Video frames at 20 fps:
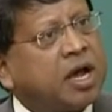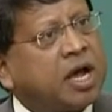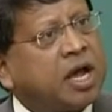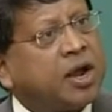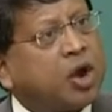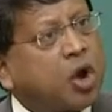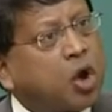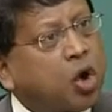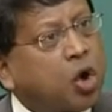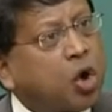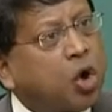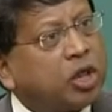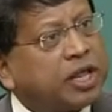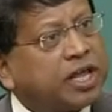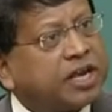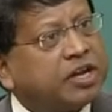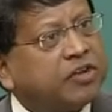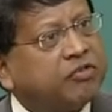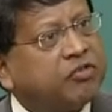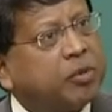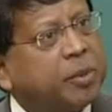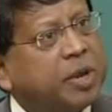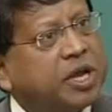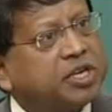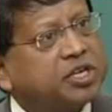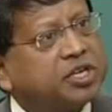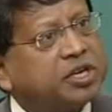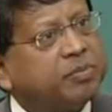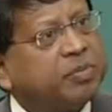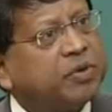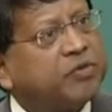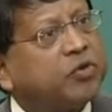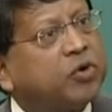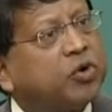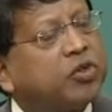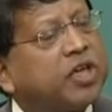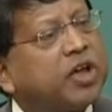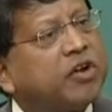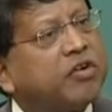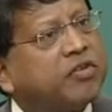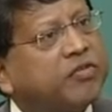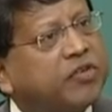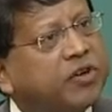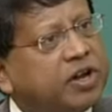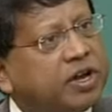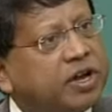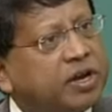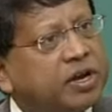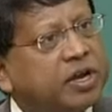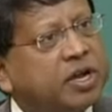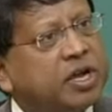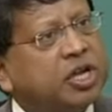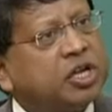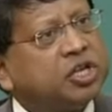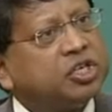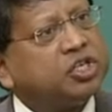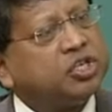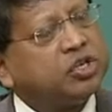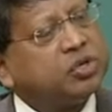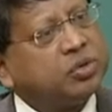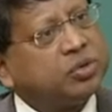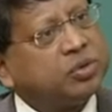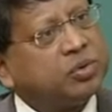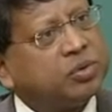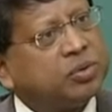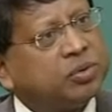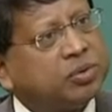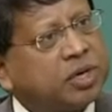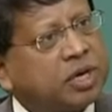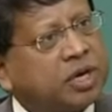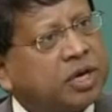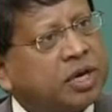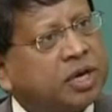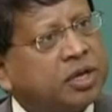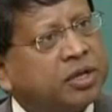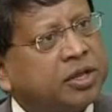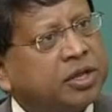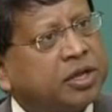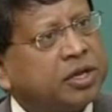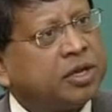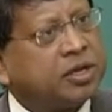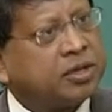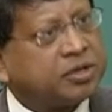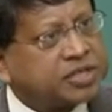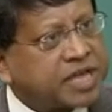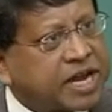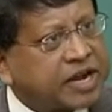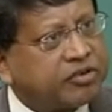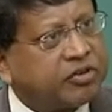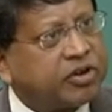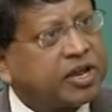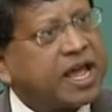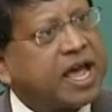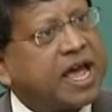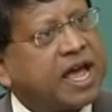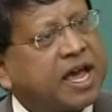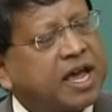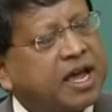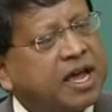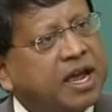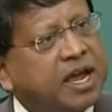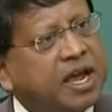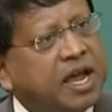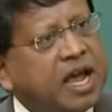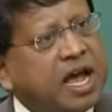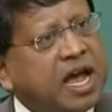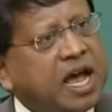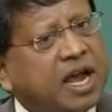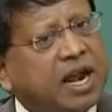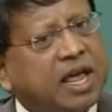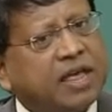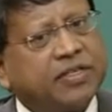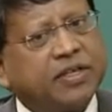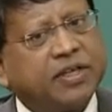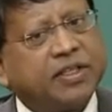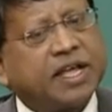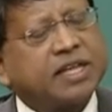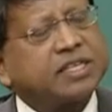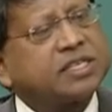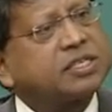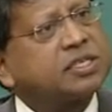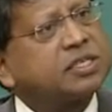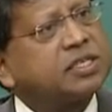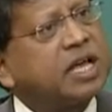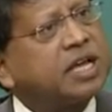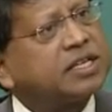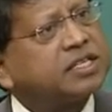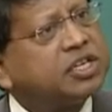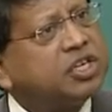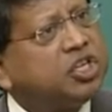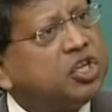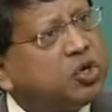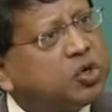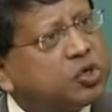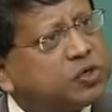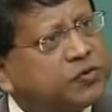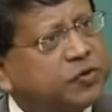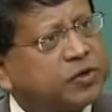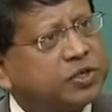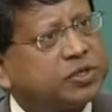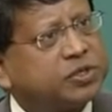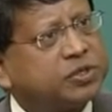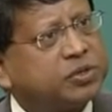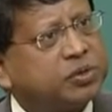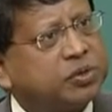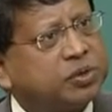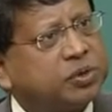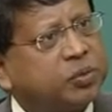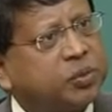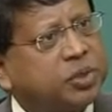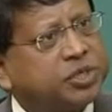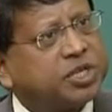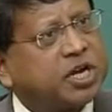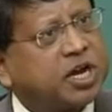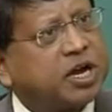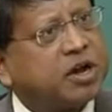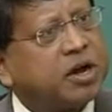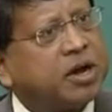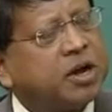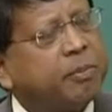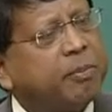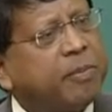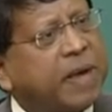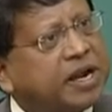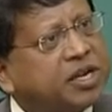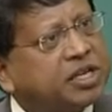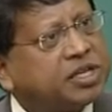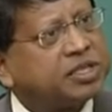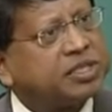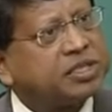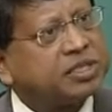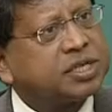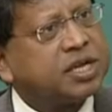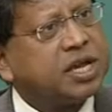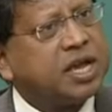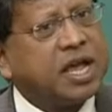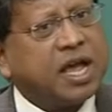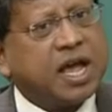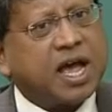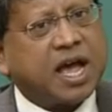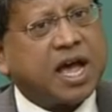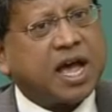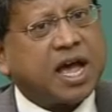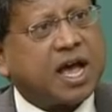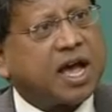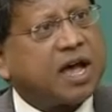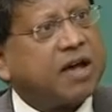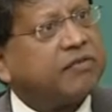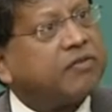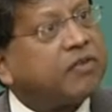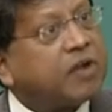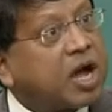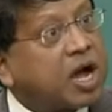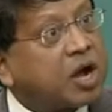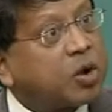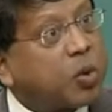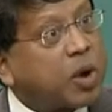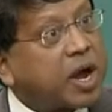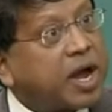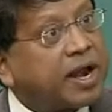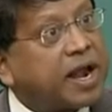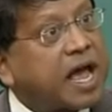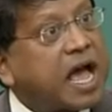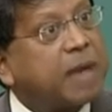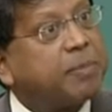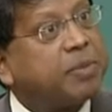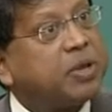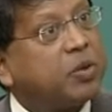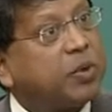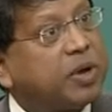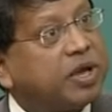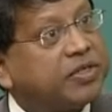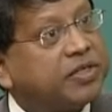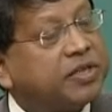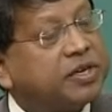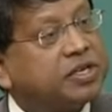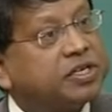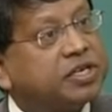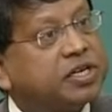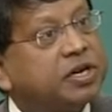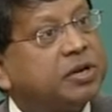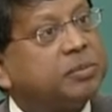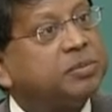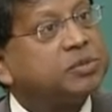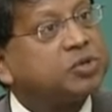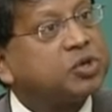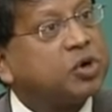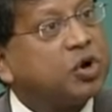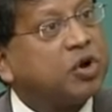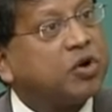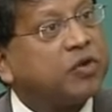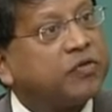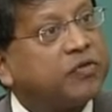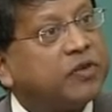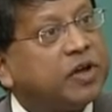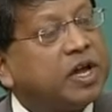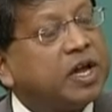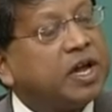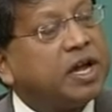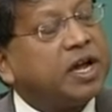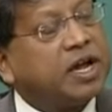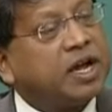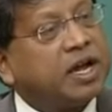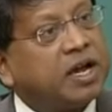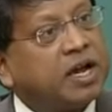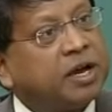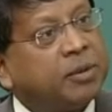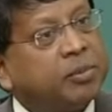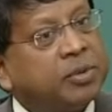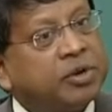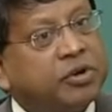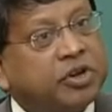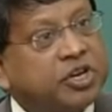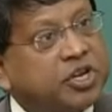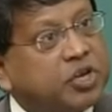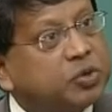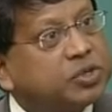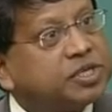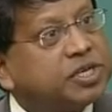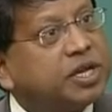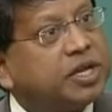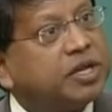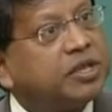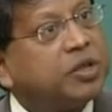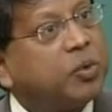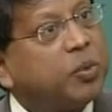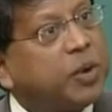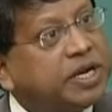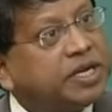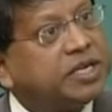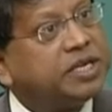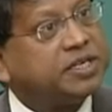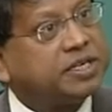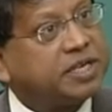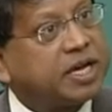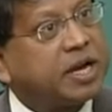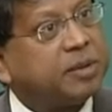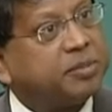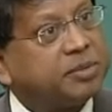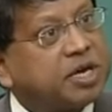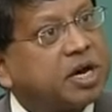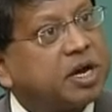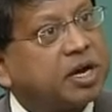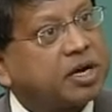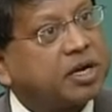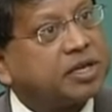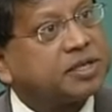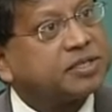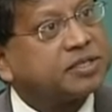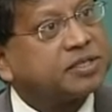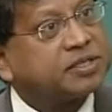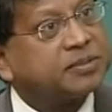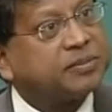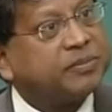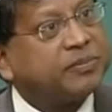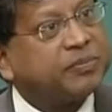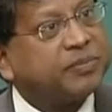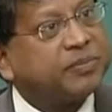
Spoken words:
and all that information before they're referred to the secondary care. And I think that's a useful tool which our managers are quite happy with in terms of reducing the waiting time targets.